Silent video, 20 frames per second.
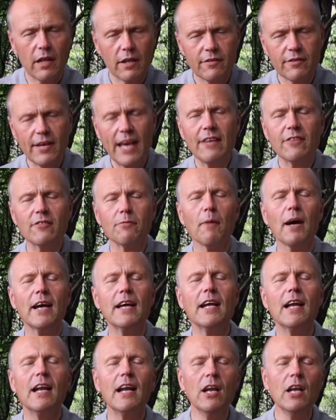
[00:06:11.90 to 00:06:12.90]
Takes
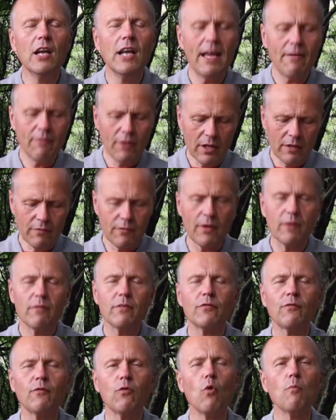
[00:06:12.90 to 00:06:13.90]
my level of
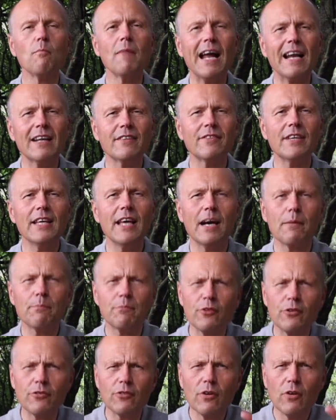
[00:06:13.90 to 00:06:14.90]
formality up
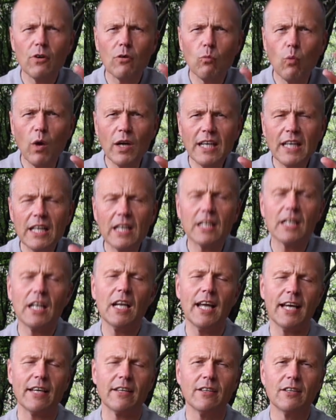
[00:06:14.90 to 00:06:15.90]
just one little
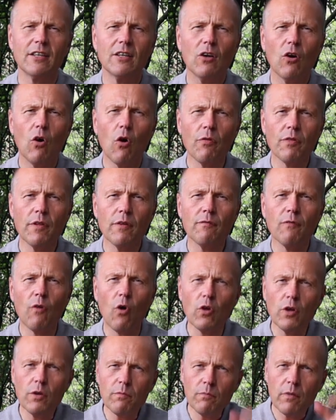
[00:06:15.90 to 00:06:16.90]
click on the
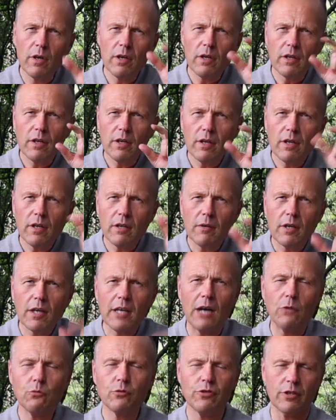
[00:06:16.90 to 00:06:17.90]
volume
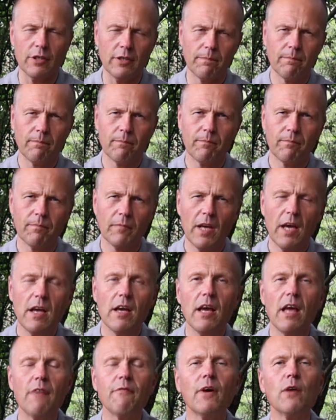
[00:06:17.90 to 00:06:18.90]
counter.
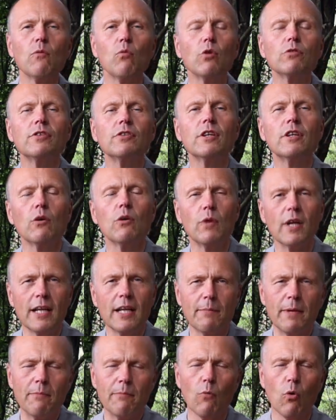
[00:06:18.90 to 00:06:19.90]
If I wanted to go a
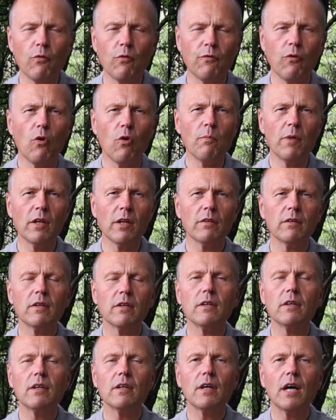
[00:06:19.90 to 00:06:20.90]
little bit more formal,
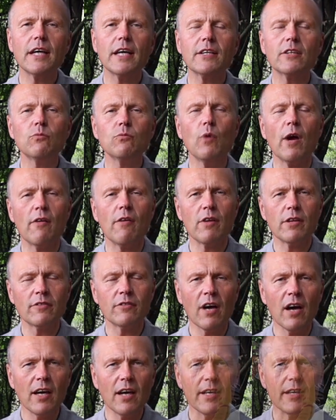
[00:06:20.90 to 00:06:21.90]
I could wear a
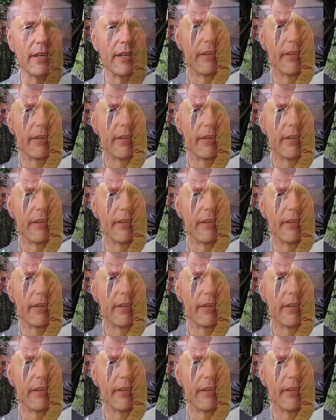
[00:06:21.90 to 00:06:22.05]
tie.